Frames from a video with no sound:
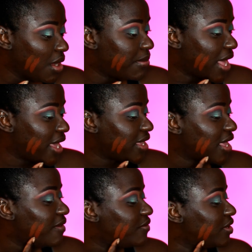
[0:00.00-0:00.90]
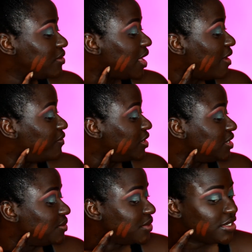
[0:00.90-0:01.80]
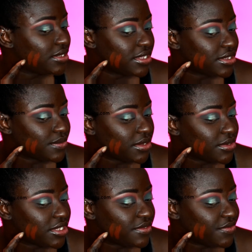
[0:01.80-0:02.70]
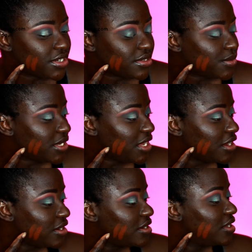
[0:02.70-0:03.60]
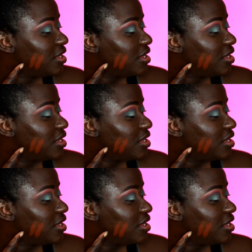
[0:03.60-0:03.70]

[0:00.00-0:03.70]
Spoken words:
my Kat Von D, which is this one, this first one here.